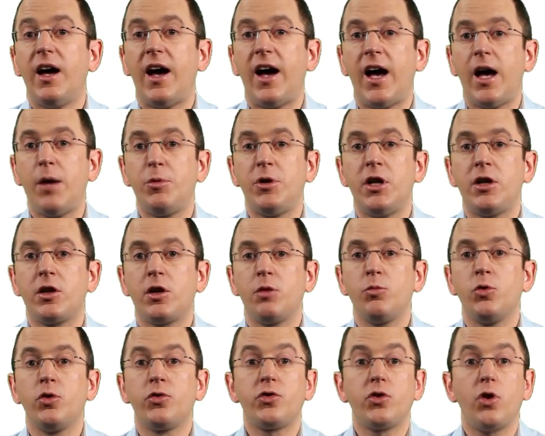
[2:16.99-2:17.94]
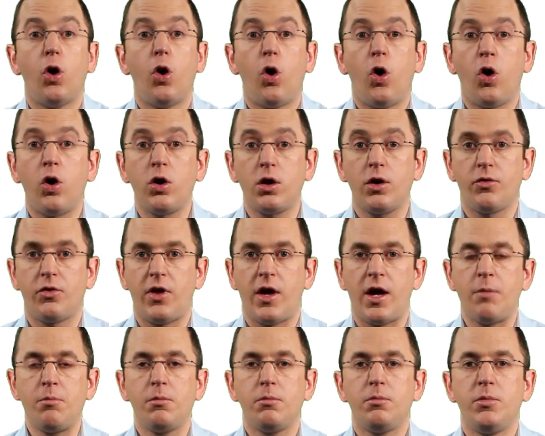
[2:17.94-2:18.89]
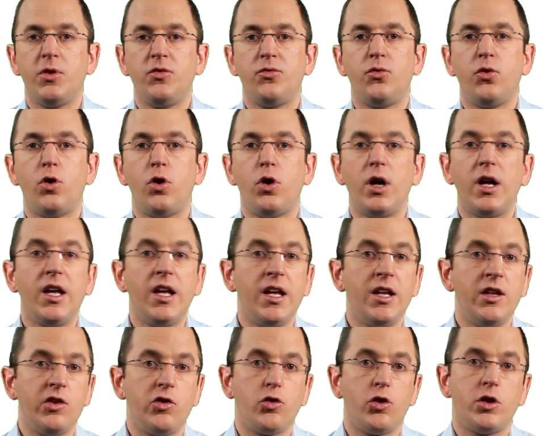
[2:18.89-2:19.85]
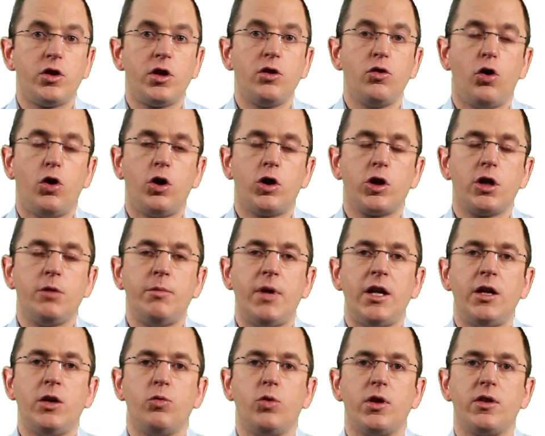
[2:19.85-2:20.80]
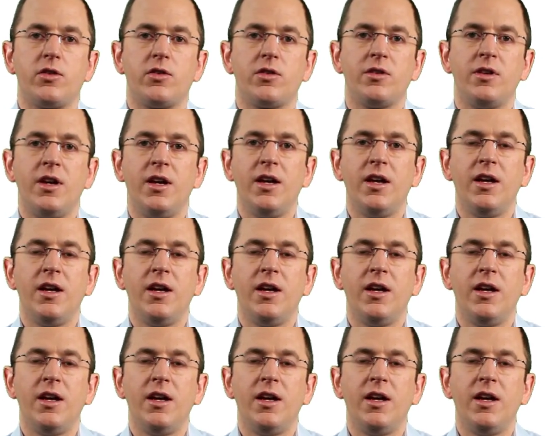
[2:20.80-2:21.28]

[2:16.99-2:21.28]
Hibernate removes all of them before inserting all remaining ones.